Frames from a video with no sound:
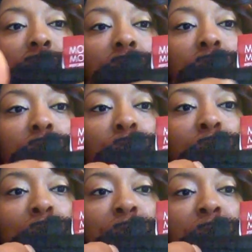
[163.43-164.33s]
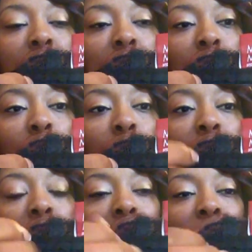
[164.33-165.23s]
strap these on
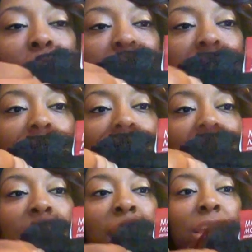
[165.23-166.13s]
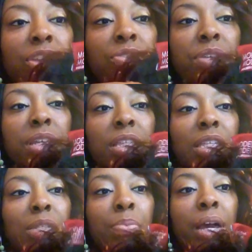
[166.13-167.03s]
either side, you get
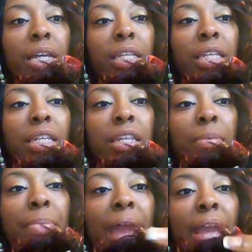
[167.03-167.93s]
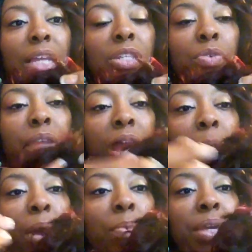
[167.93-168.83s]
this buckling in the back. So now
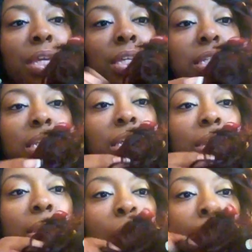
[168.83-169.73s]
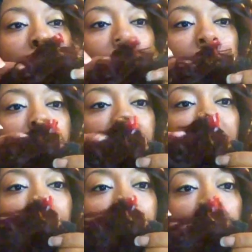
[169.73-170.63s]
my wig is looking big
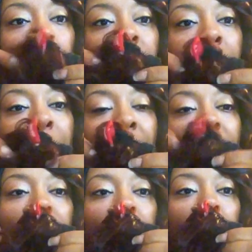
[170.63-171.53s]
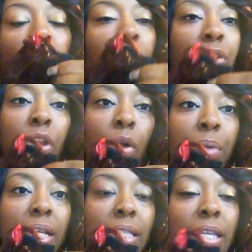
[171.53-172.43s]
and bulky back here for no
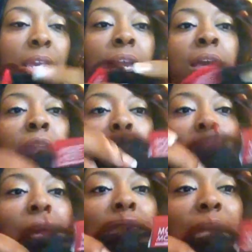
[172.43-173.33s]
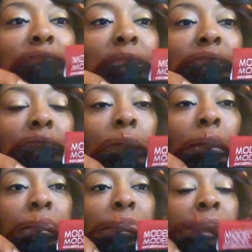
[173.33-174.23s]
reason. So I cut this off,
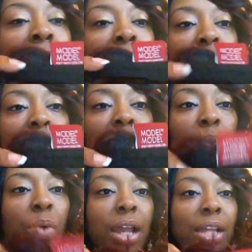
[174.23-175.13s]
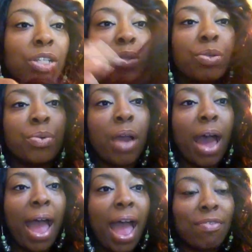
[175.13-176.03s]
and then what I do, I
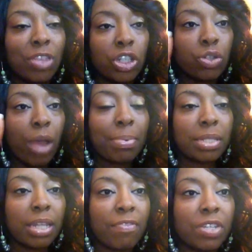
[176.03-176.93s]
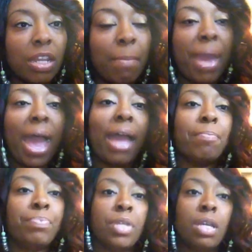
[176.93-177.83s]
have the straps left in the back.
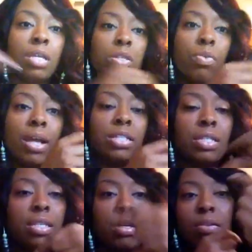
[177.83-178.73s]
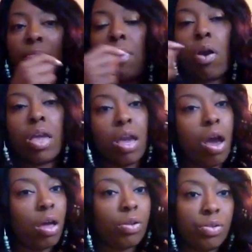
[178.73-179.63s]
So I just hook them
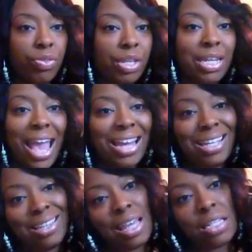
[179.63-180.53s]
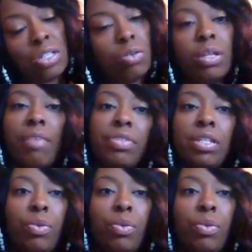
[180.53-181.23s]
on the netting that's still left in the